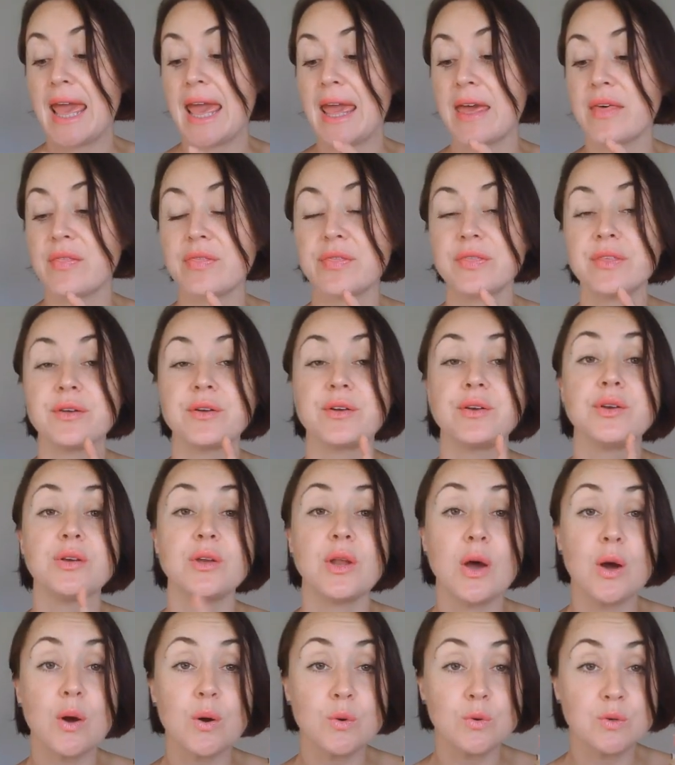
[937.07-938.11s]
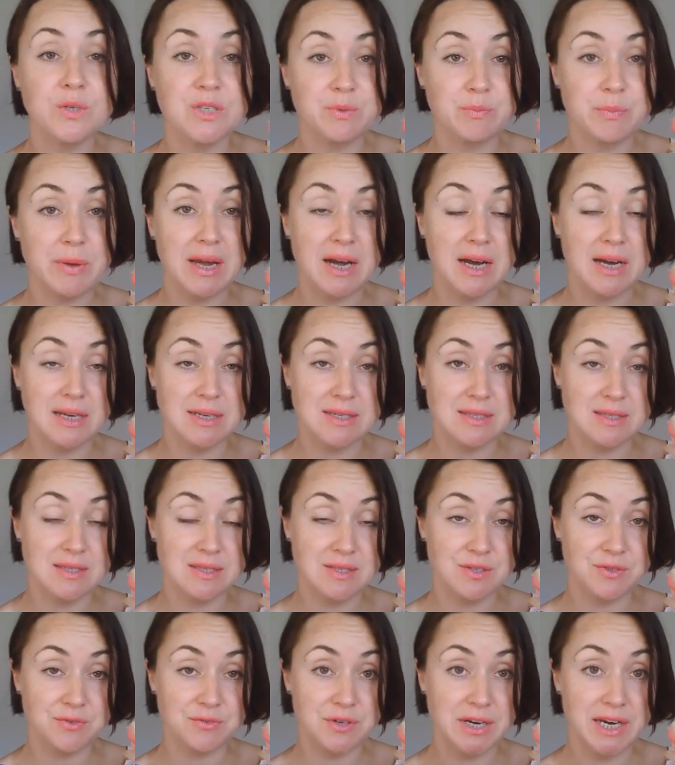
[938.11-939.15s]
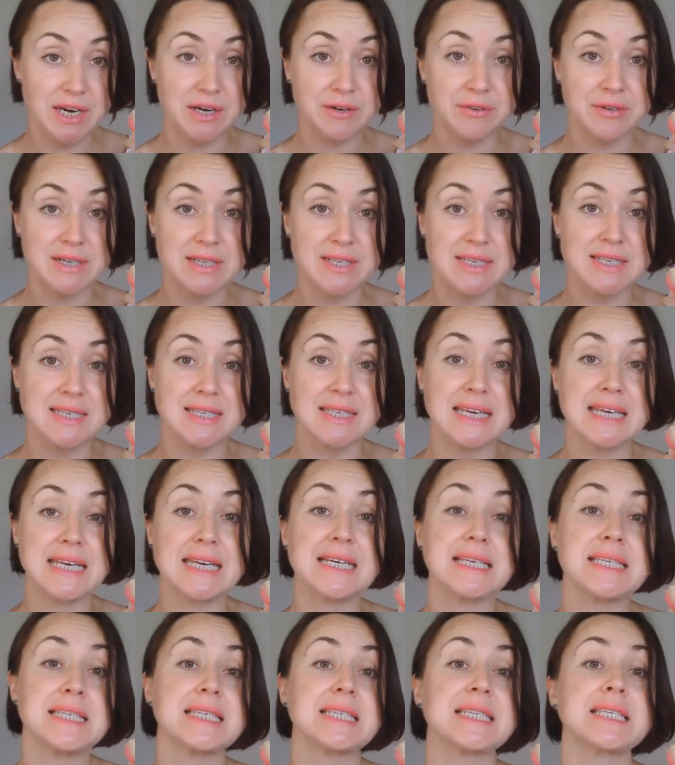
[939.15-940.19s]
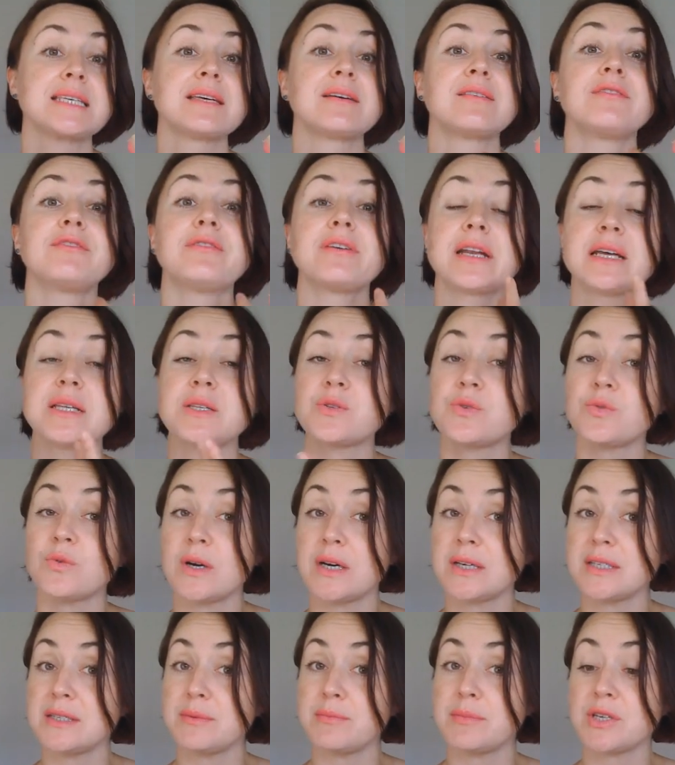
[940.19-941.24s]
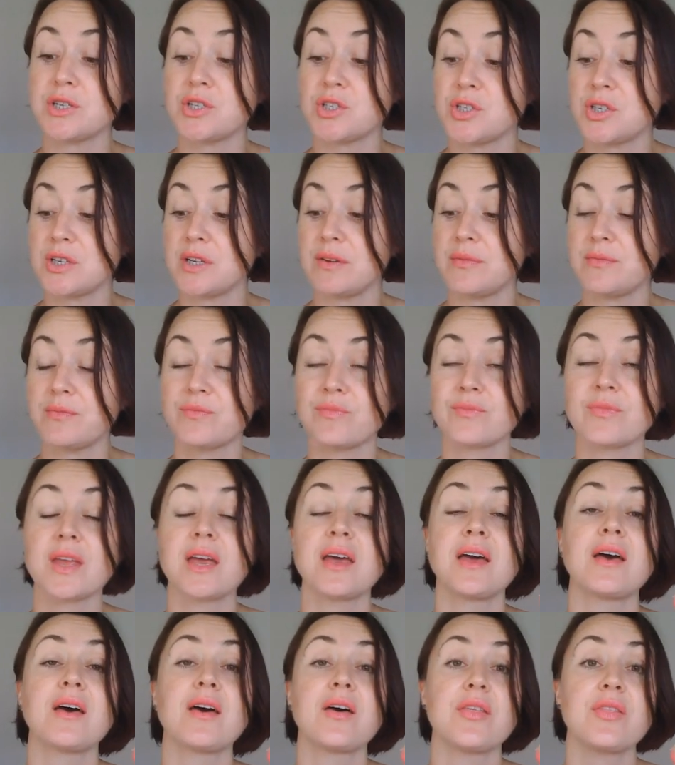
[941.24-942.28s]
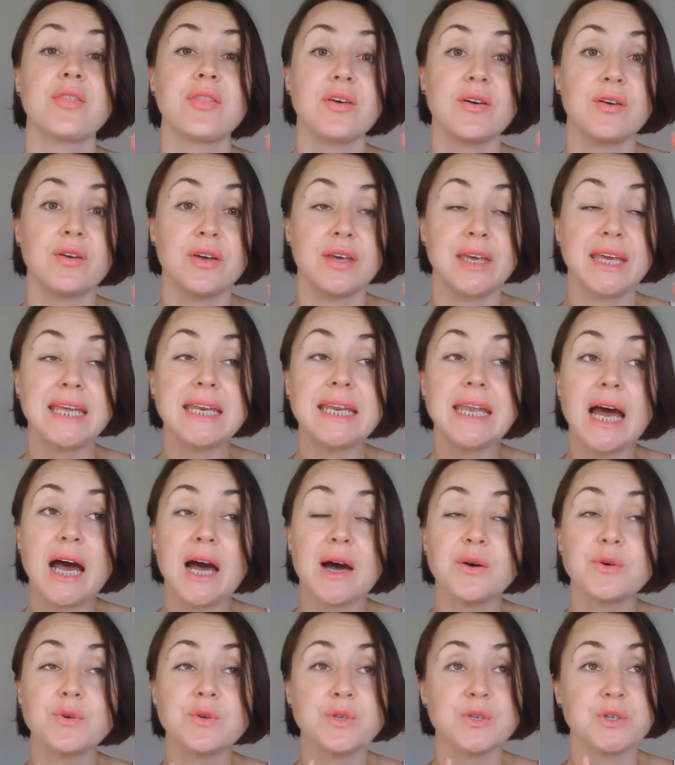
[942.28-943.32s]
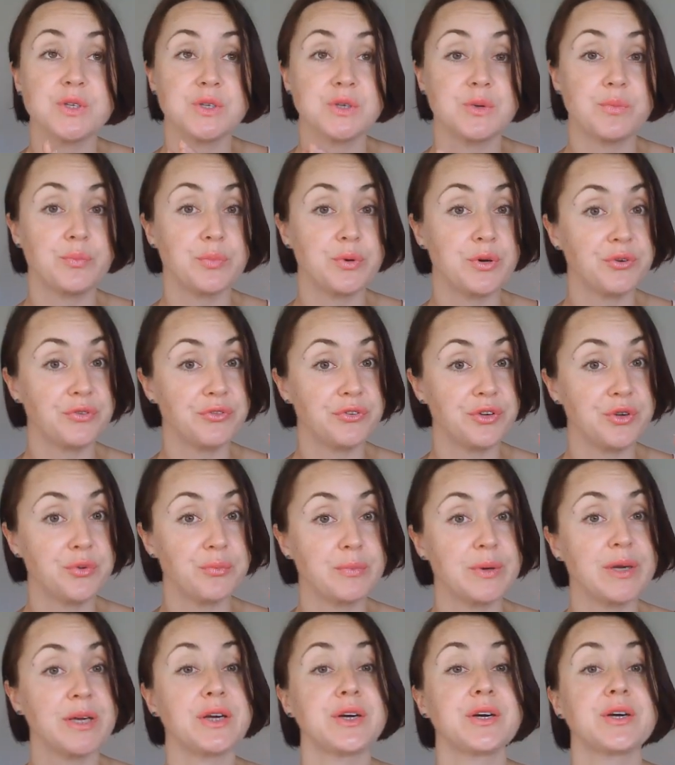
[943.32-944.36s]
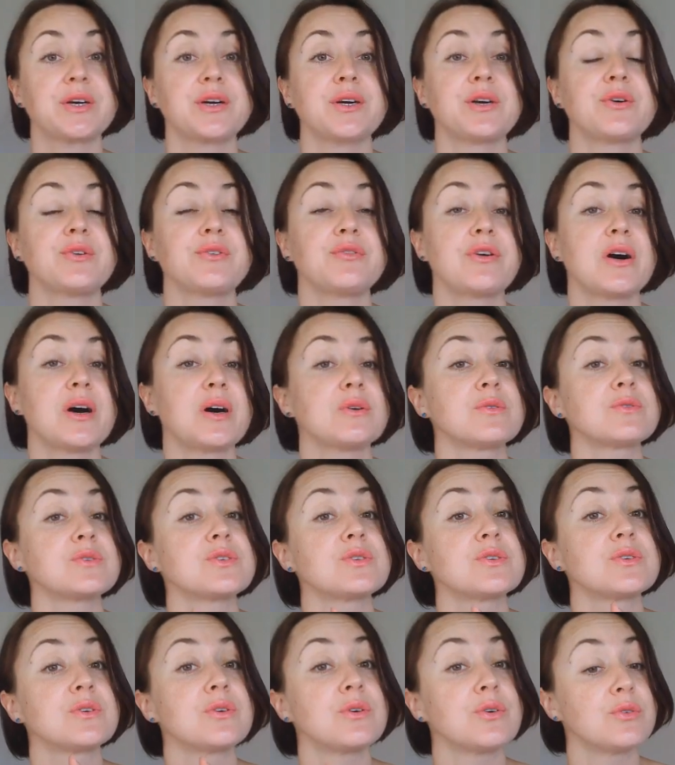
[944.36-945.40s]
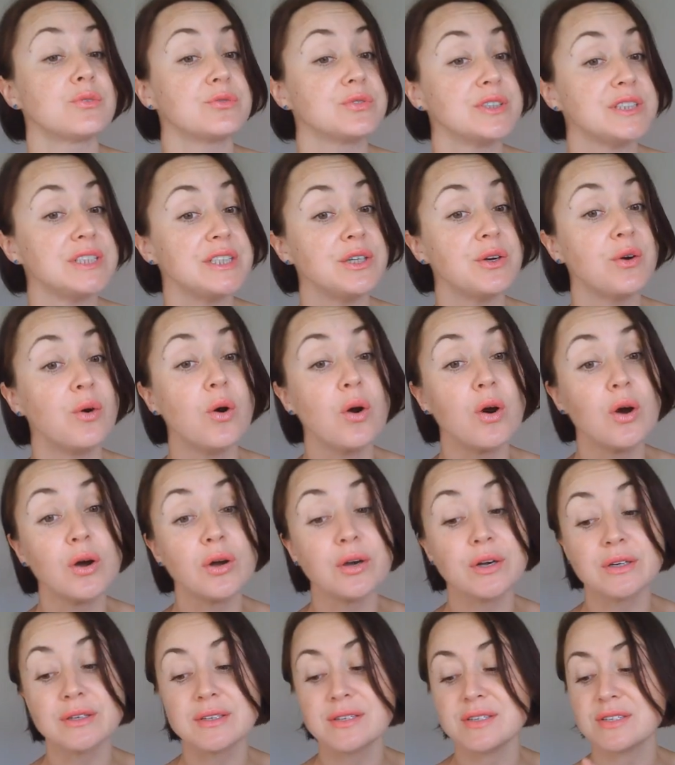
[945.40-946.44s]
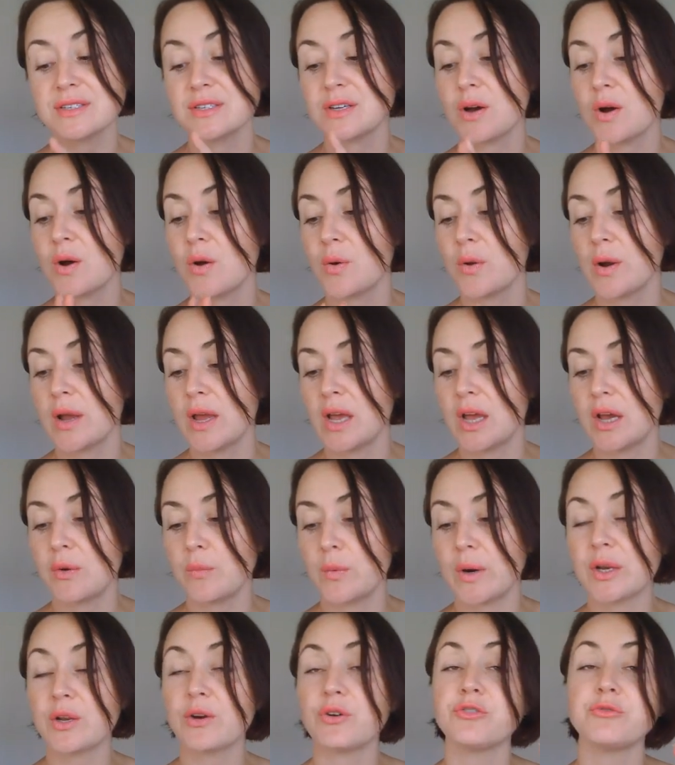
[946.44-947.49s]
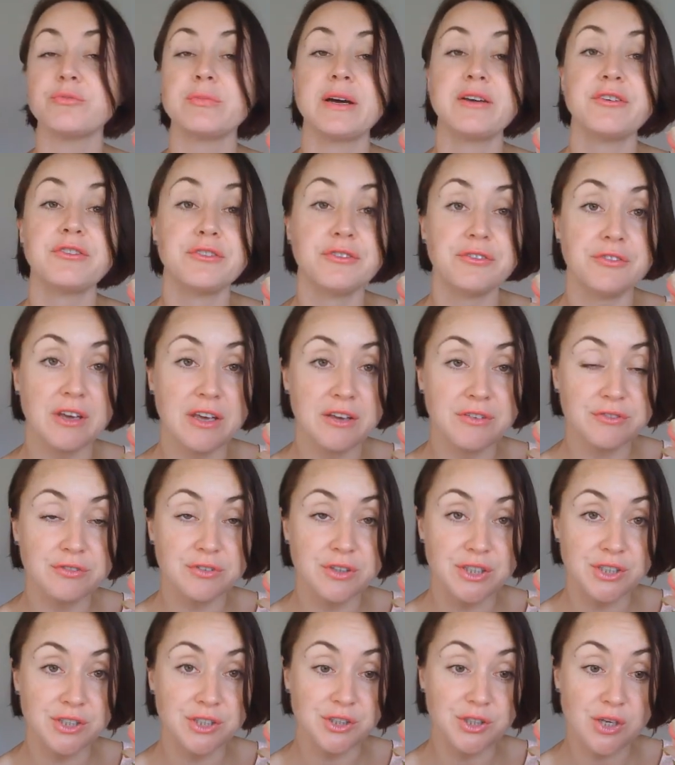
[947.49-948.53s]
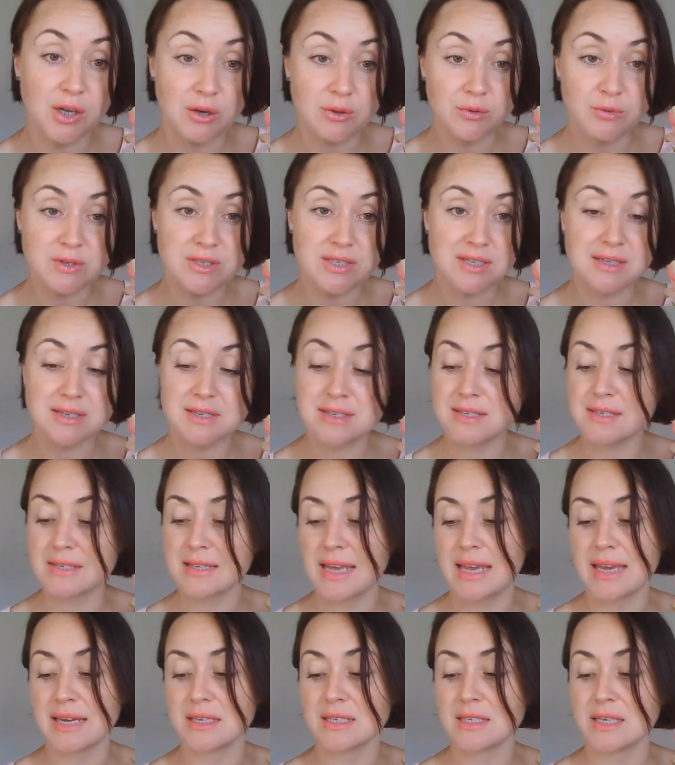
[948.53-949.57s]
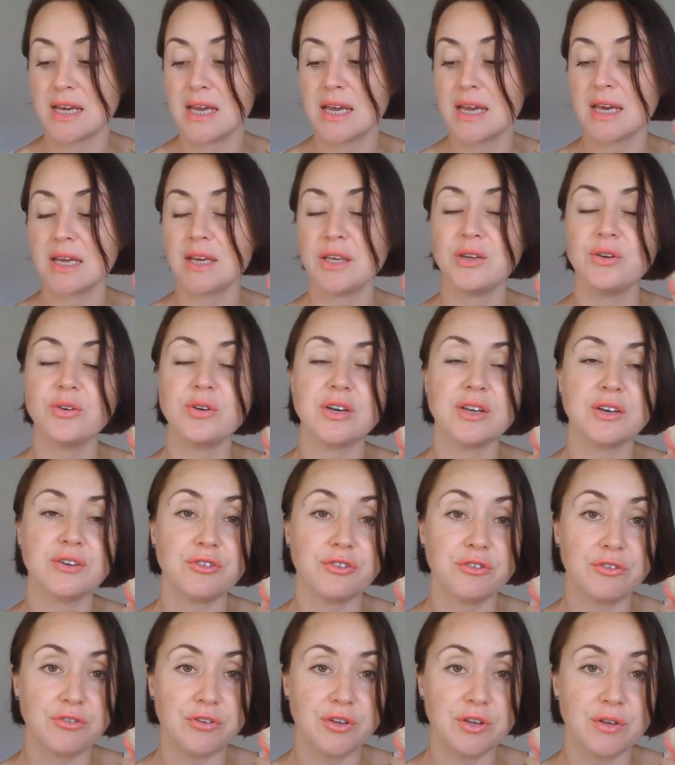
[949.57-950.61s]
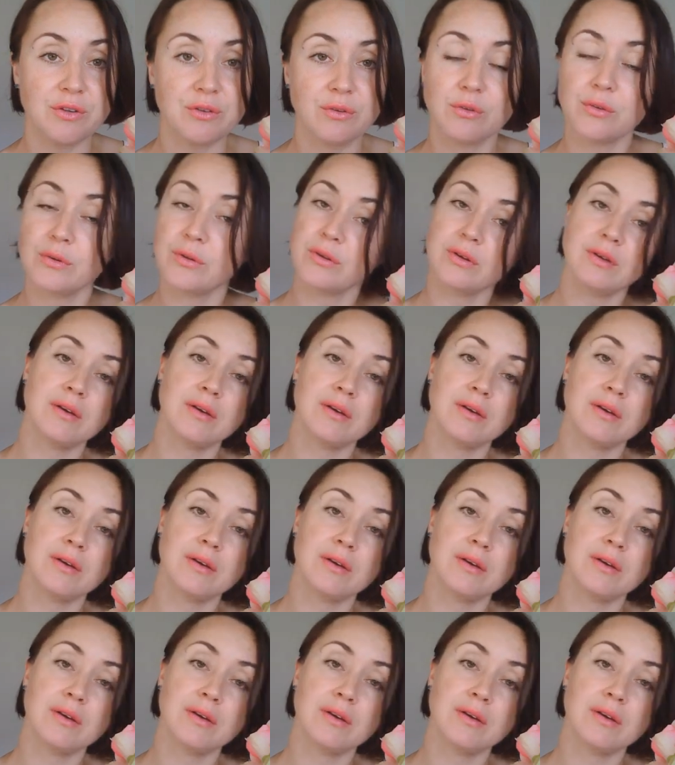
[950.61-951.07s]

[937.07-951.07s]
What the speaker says: And the nose behind this fragrance is François Dimachy, the in-house perfume maker of House of Dior. So one of my favorite noses, and you can feel